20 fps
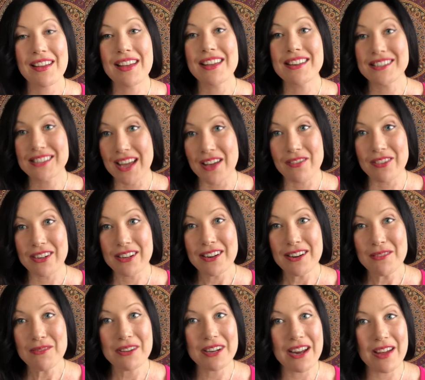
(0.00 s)
endeavor,
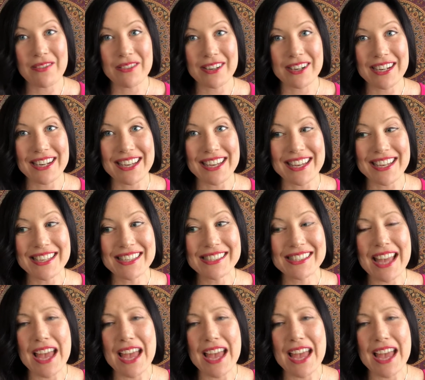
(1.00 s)
whatever it is,